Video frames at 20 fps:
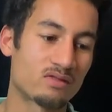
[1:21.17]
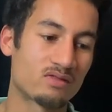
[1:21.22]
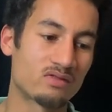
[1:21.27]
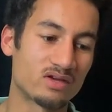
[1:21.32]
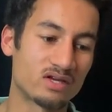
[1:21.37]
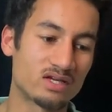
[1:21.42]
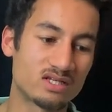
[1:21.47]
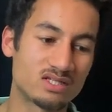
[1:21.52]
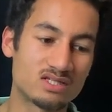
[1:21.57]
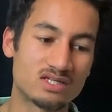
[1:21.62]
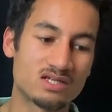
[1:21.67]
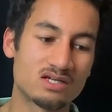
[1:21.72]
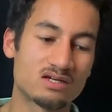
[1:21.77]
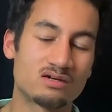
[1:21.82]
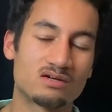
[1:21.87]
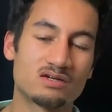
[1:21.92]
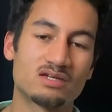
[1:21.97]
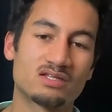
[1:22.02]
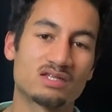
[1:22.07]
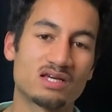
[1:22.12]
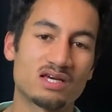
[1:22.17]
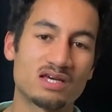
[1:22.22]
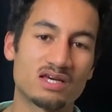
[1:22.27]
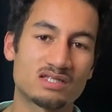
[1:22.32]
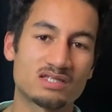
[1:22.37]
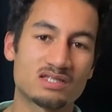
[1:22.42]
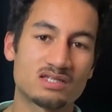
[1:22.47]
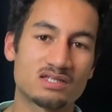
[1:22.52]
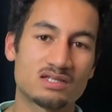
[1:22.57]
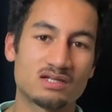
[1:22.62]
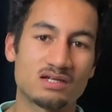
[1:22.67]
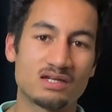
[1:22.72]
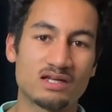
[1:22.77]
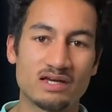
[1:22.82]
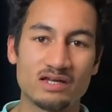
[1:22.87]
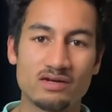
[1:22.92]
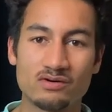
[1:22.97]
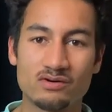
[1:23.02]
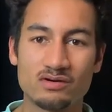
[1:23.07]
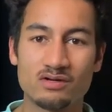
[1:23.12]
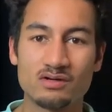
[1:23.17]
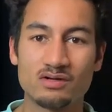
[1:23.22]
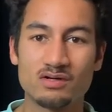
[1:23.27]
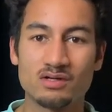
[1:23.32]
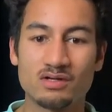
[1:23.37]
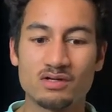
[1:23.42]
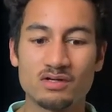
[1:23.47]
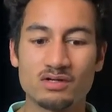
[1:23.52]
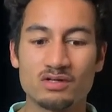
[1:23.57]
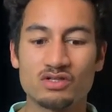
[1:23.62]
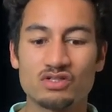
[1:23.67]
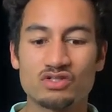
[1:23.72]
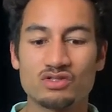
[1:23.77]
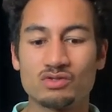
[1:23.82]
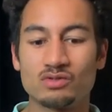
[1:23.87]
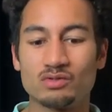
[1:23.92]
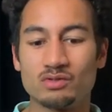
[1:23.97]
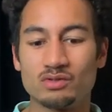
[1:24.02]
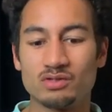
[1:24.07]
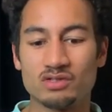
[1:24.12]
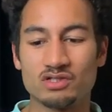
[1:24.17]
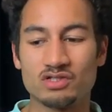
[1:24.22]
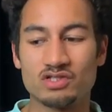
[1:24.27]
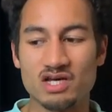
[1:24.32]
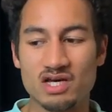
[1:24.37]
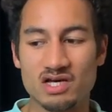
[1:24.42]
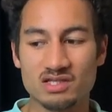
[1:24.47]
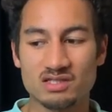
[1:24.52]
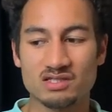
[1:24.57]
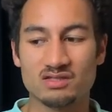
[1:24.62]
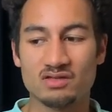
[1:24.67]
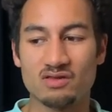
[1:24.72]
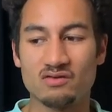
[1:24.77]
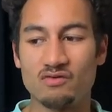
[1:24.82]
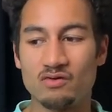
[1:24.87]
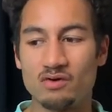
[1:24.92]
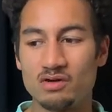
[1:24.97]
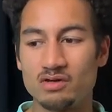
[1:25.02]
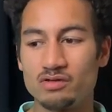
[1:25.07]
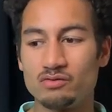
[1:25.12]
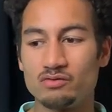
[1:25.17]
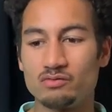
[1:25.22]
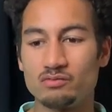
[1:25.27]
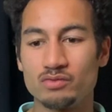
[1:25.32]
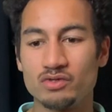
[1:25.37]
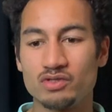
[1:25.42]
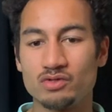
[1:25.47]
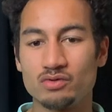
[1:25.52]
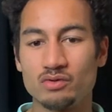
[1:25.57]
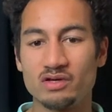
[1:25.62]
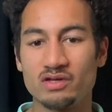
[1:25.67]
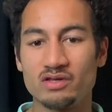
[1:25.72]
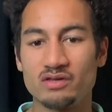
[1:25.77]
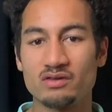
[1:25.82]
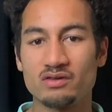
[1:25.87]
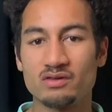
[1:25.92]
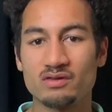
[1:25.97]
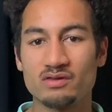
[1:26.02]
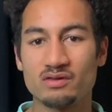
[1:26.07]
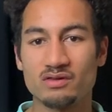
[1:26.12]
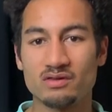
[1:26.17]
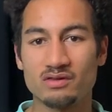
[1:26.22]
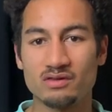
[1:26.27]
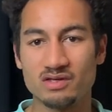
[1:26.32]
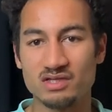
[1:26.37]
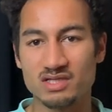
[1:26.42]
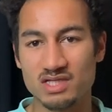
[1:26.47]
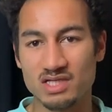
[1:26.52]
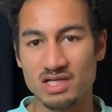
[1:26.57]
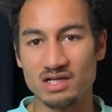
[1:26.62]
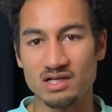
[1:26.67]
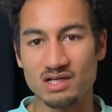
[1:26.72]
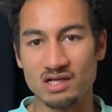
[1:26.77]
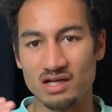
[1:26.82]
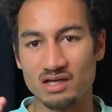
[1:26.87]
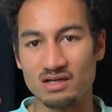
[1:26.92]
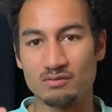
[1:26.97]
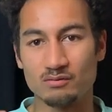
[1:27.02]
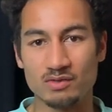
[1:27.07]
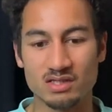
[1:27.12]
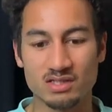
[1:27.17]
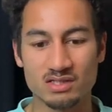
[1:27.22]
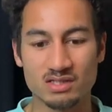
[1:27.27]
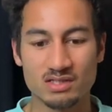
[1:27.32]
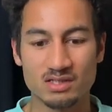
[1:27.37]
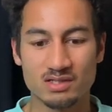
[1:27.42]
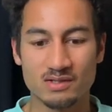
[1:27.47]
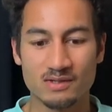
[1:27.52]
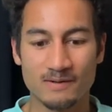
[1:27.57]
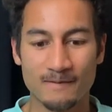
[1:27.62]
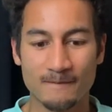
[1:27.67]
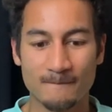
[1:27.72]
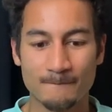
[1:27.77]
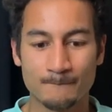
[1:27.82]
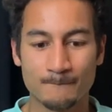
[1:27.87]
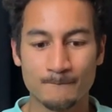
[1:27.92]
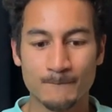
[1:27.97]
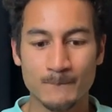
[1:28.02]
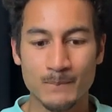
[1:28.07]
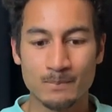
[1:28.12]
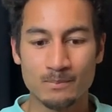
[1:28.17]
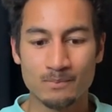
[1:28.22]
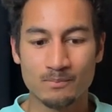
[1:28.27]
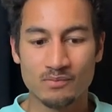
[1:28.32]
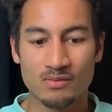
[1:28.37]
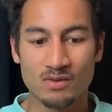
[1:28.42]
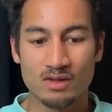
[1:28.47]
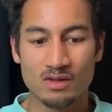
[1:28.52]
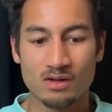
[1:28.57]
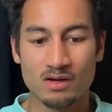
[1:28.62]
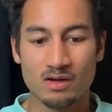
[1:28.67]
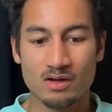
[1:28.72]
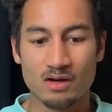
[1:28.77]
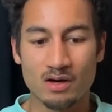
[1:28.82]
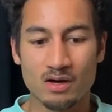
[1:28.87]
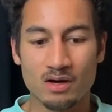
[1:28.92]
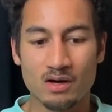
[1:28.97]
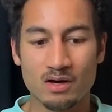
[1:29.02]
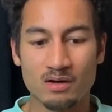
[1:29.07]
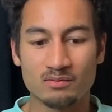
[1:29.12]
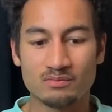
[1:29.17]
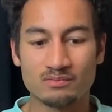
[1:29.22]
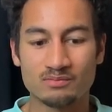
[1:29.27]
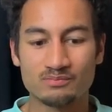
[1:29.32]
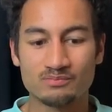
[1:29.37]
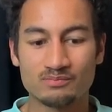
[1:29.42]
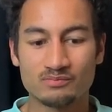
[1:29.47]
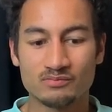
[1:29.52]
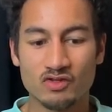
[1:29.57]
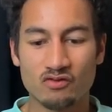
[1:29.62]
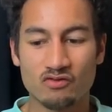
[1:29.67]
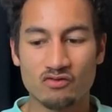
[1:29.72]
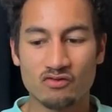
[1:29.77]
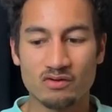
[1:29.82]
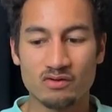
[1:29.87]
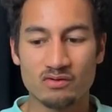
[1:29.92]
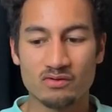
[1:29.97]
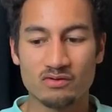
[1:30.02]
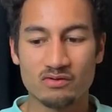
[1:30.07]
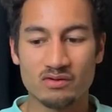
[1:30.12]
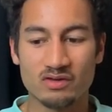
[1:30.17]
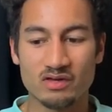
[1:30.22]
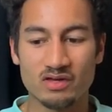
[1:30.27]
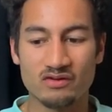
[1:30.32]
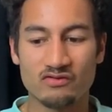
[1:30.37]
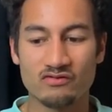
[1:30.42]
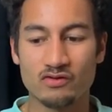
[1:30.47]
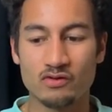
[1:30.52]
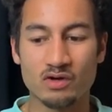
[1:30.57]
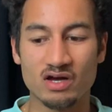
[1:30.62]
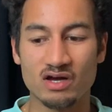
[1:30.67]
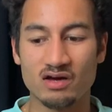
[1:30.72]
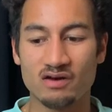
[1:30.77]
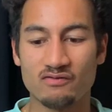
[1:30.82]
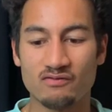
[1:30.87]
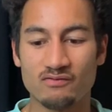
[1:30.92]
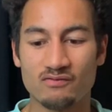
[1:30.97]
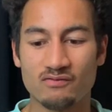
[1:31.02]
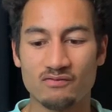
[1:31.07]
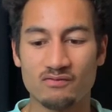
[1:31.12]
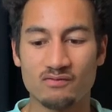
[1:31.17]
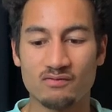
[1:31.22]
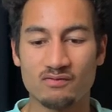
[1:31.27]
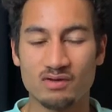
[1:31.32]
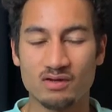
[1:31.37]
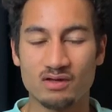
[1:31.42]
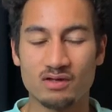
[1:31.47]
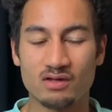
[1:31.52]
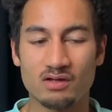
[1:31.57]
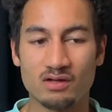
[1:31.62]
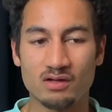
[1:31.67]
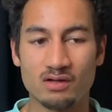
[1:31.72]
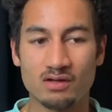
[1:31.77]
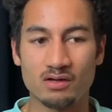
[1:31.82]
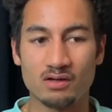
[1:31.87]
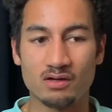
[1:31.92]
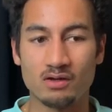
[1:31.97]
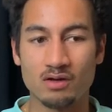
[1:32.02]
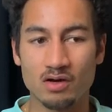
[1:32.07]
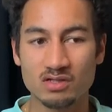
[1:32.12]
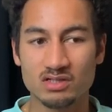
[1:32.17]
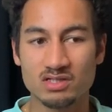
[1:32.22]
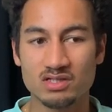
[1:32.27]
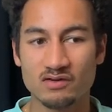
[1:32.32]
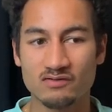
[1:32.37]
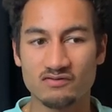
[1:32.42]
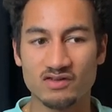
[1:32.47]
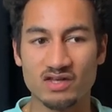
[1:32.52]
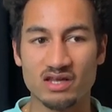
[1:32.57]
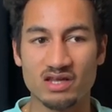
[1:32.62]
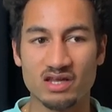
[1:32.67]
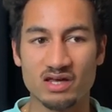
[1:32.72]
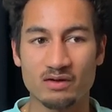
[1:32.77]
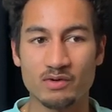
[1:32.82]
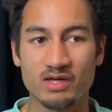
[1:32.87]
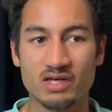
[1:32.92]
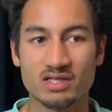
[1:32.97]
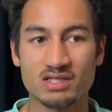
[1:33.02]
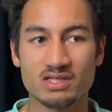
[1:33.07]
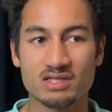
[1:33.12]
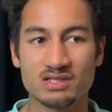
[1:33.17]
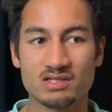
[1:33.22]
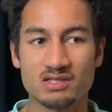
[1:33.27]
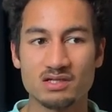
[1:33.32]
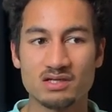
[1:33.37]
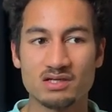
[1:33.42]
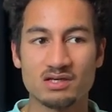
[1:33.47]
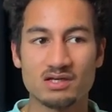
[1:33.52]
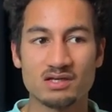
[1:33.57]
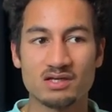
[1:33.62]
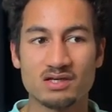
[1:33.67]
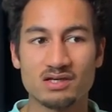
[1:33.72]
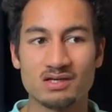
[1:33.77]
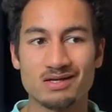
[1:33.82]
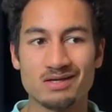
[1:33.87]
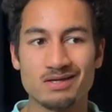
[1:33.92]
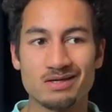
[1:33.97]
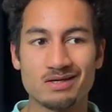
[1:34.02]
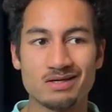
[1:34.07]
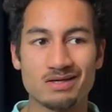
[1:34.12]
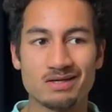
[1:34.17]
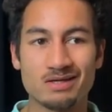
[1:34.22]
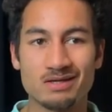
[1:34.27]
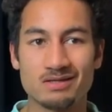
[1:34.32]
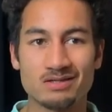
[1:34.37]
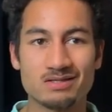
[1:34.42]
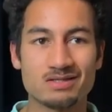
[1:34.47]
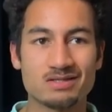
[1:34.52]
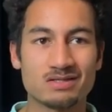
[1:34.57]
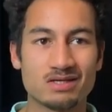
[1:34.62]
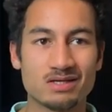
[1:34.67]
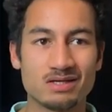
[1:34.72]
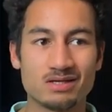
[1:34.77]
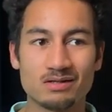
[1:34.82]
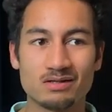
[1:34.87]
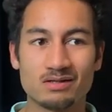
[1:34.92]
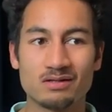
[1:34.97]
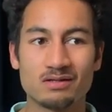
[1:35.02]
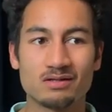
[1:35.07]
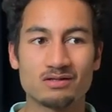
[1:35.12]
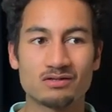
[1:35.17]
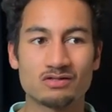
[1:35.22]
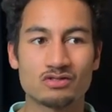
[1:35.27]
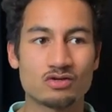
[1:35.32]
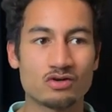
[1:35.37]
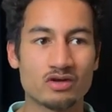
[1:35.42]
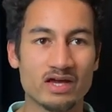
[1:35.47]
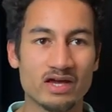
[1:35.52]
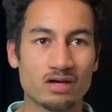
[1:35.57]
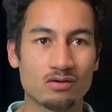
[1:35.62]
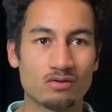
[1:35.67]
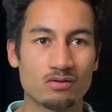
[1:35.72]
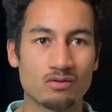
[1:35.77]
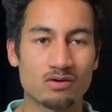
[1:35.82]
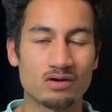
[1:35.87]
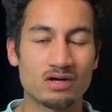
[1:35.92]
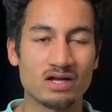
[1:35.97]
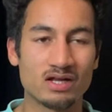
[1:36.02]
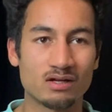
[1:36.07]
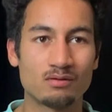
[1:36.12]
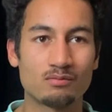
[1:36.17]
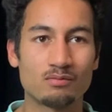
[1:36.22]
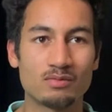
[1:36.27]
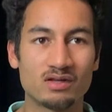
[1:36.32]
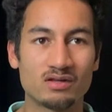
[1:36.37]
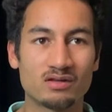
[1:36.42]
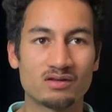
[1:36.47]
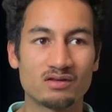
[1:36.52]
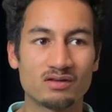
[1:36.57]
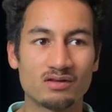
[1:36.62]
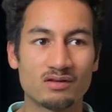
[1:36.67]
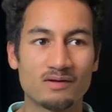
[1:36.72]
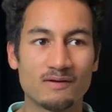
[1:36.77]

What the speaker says: the easier it gets later to adjust the volume between the single elements. Um, if you have lots of dynamics in a single track or element,